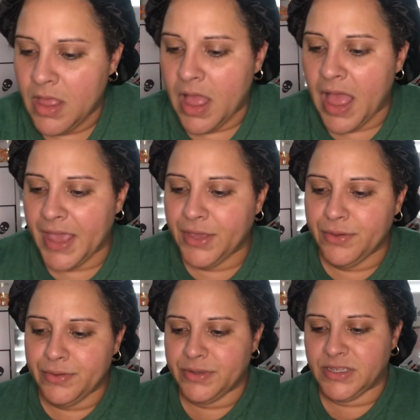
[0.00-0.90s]
I
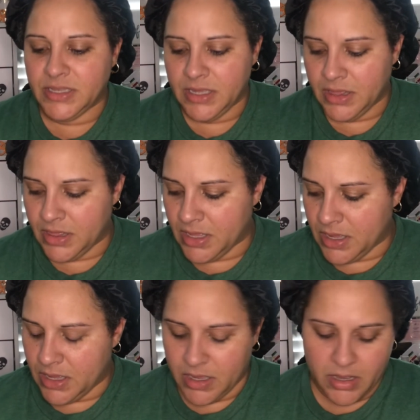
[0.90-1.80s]
use
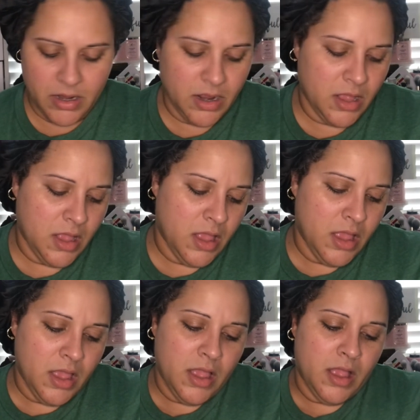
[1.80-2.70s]
the
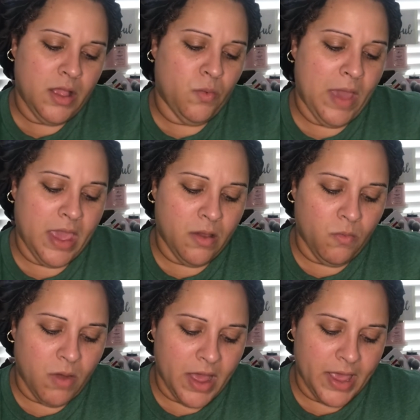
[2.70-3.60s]
Wet n
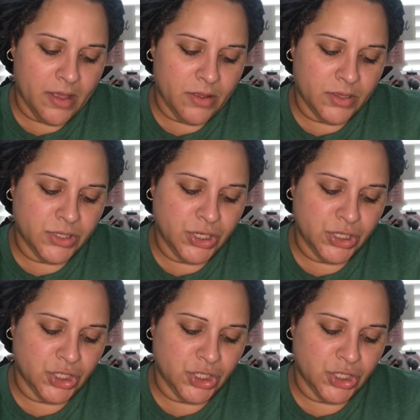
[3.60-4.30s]
Wild